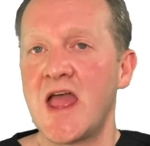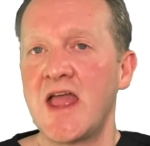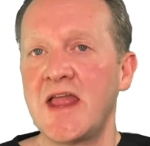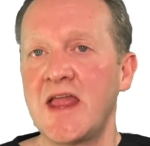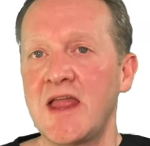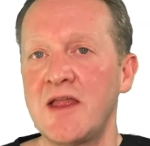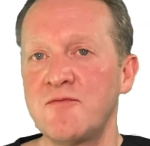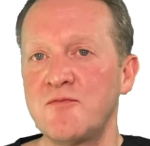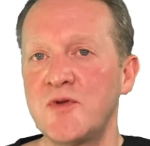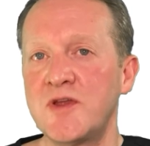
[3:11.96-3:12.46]

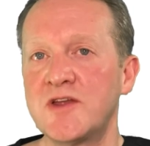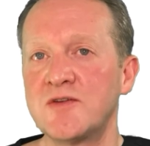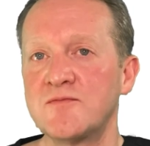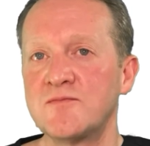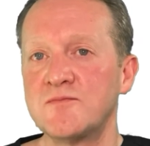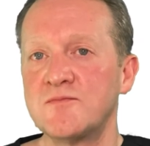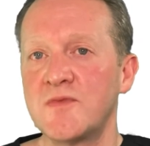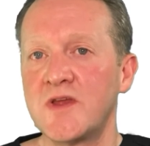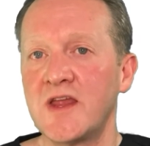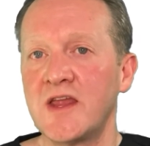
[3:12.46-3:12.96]
If we
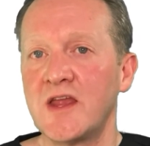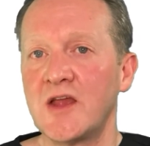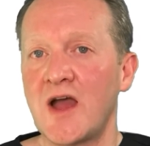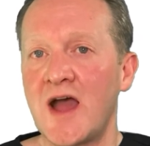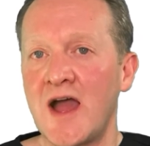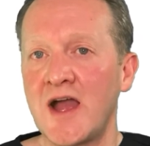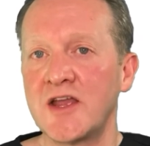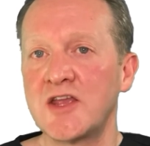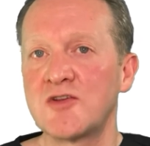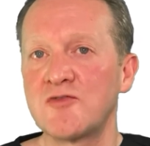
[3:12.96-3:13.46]
can
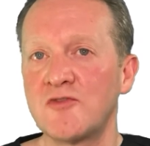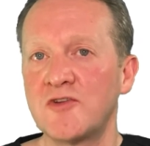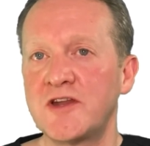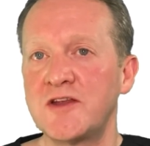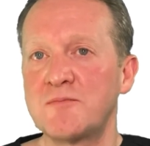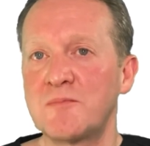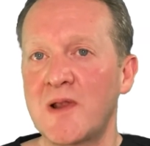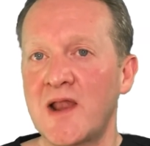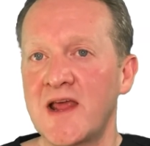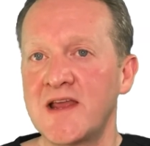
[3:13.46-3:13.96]
accurately
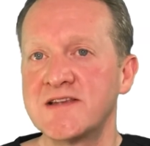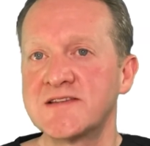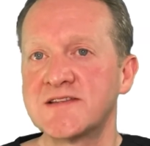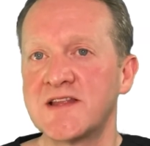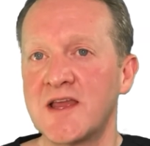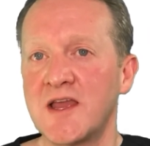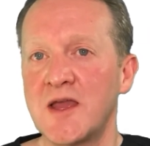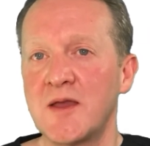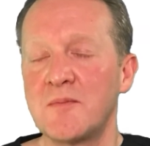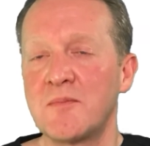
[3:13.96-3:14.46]
place the
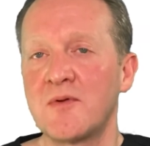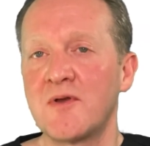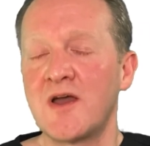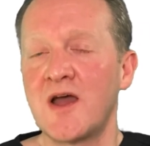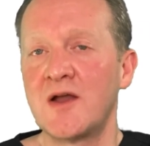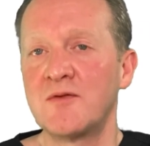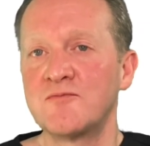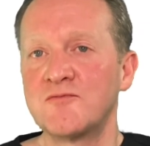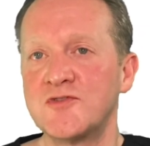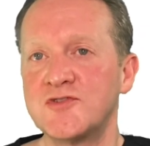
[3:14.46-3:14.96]
hip
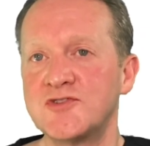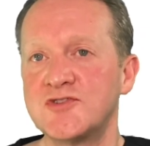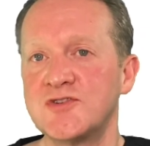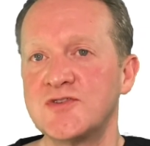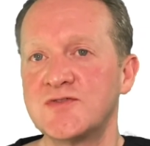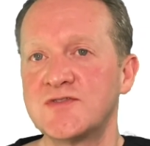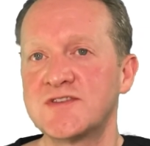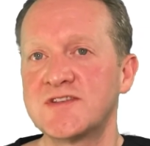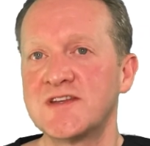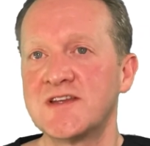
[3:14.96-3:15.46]
and
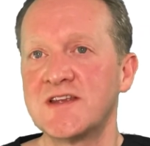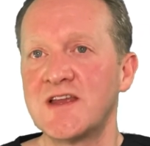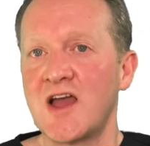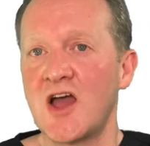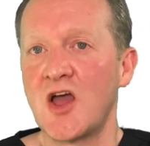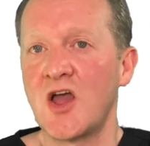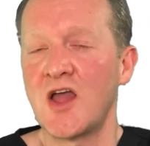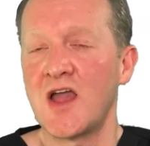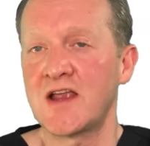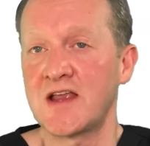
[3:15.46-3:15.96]
reduce the
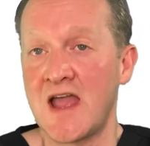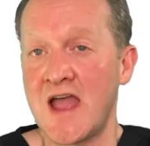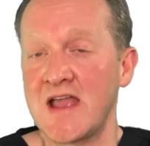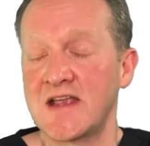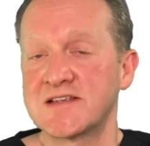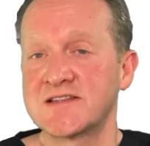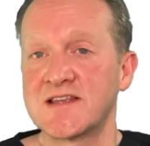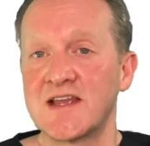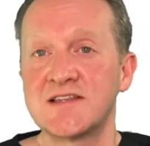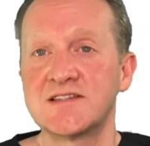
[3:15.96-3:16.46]

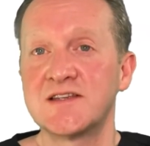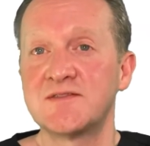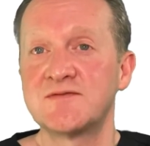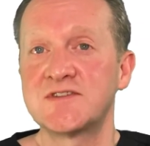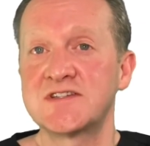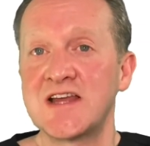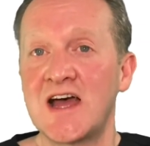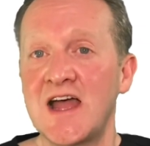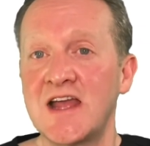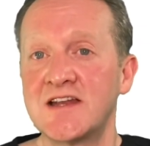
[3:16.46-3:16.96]
excessive
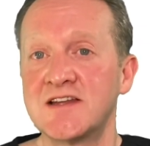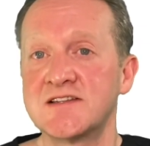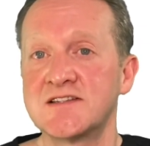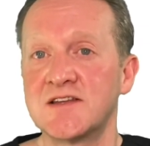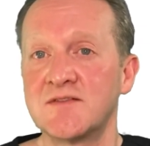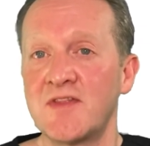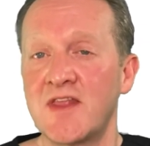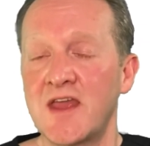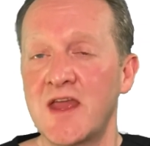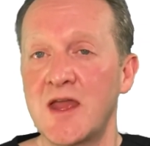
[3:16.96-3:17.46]
tightness in
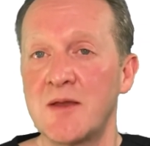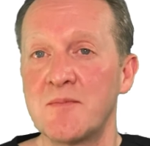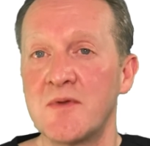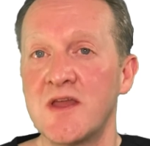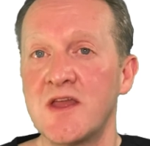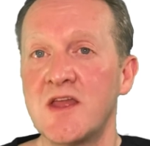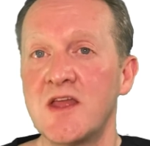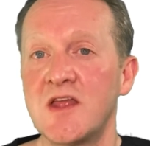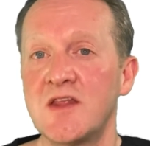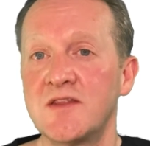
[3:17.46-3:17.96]
the hip,
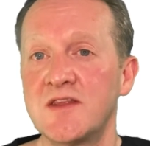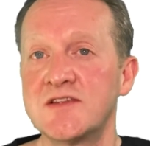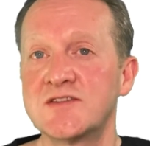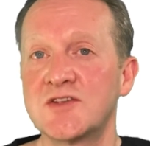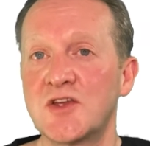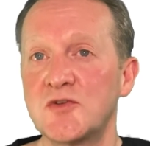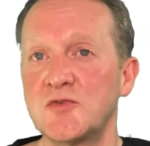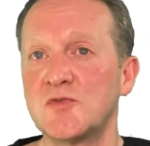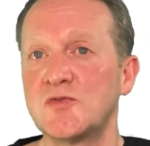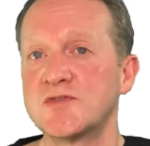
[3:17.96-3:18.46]
this
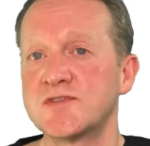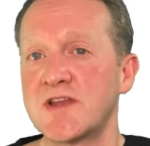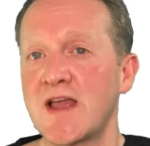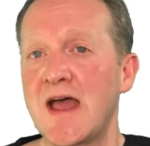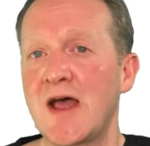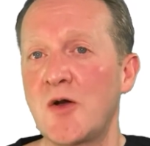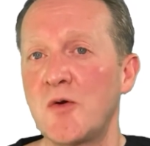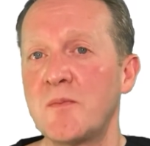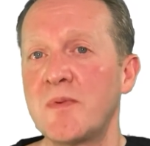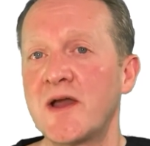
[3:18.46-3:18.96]
can also
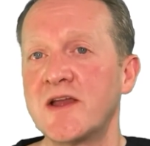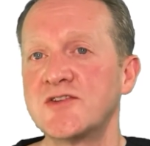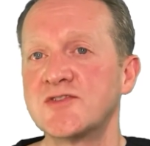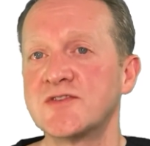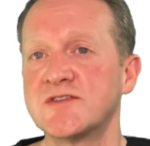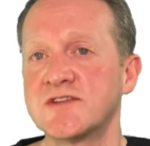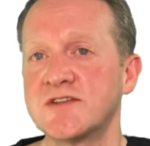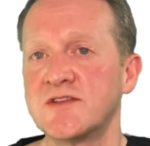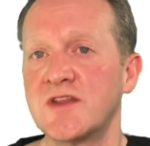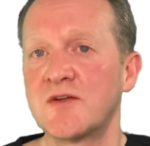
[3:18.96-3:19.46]
help
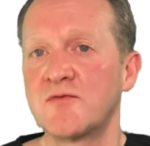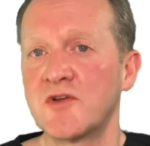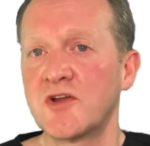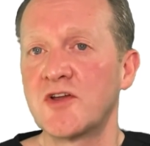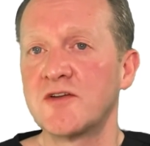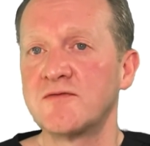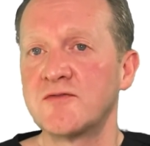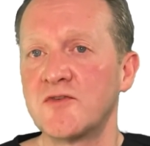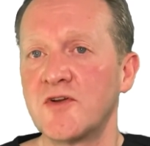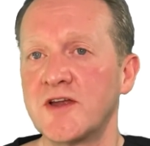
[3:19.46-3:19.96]
patients in their
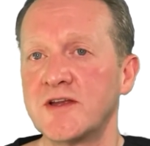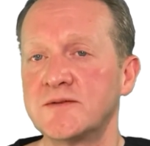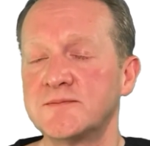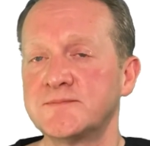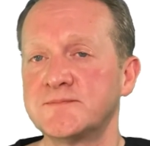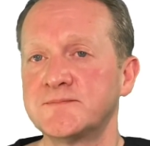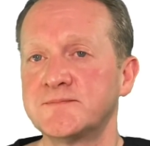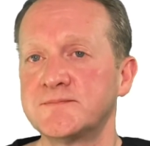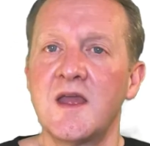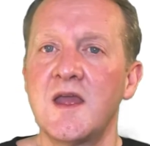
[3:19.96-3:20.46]
recovery.
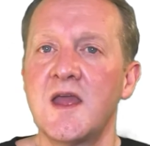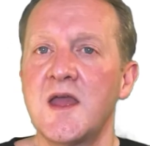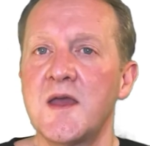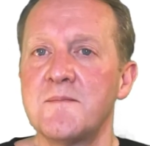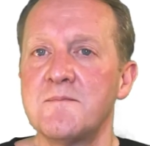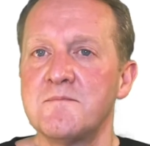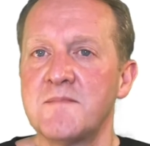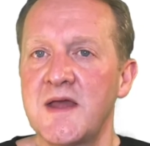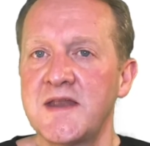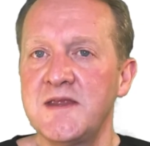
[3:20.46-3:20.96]

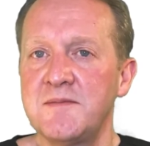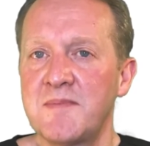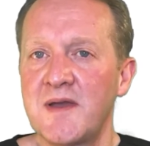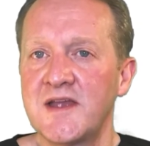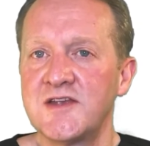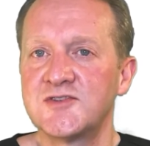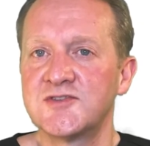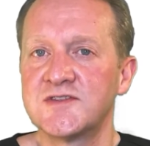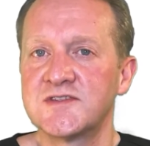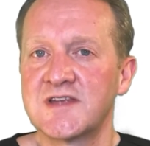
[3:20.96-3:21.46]
Many
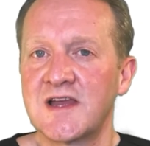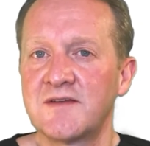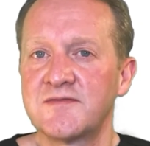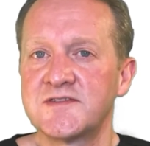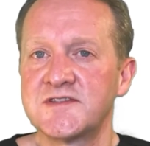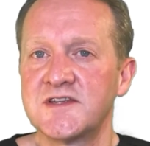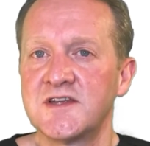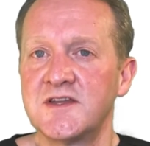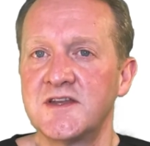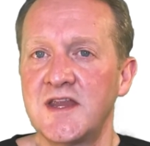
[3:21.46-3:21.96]
patients
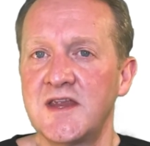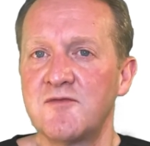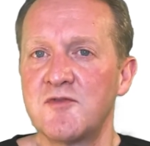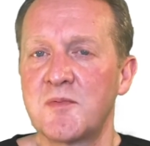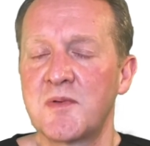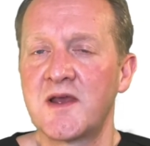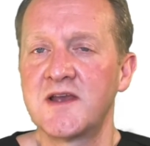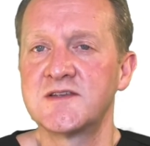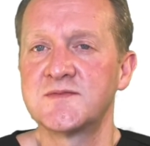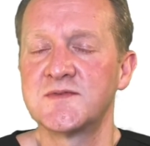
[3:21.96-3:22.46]
after knee
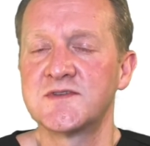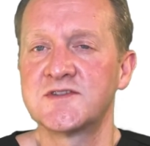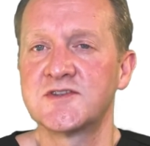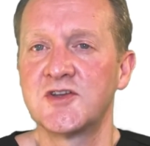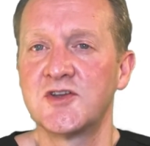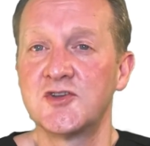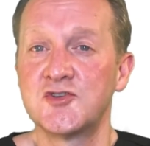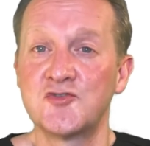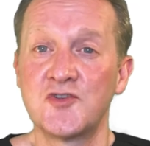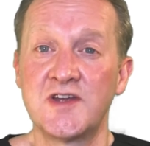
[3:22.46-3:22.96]
replacement
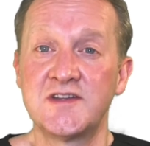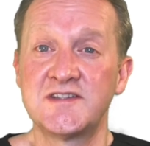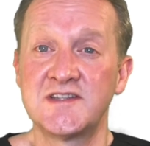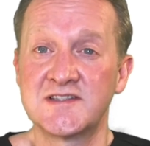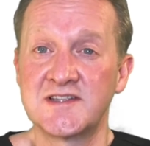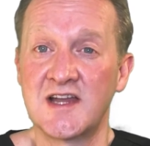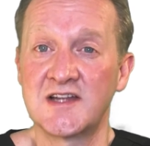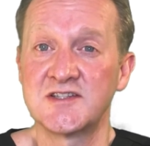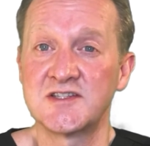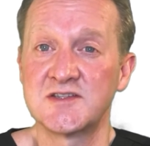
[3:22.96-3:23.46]
surgery are
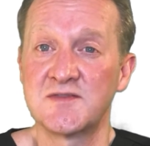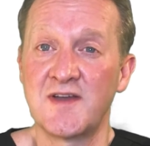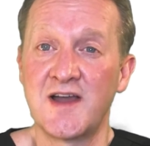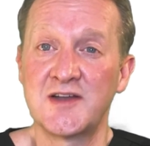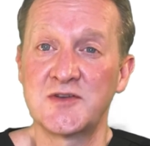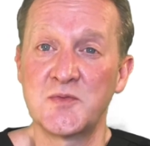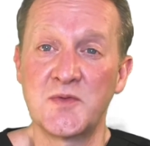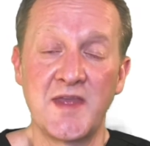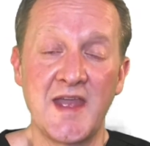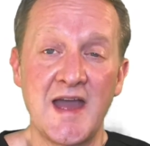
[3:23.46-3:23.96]
dissatisfied
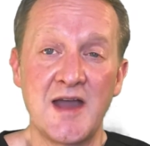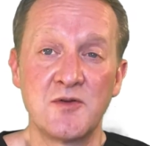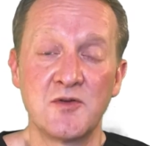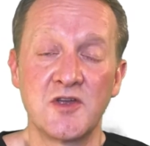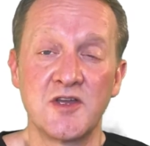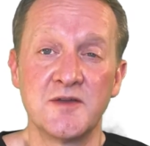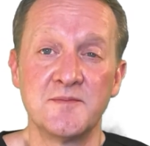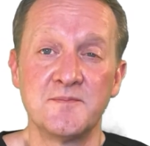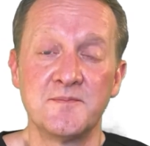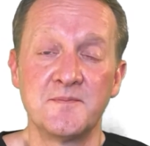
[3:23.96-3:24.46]
with the
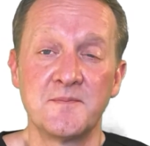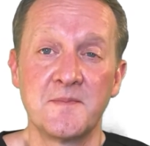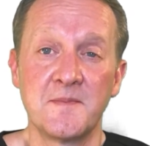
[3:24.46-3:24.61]
outcome,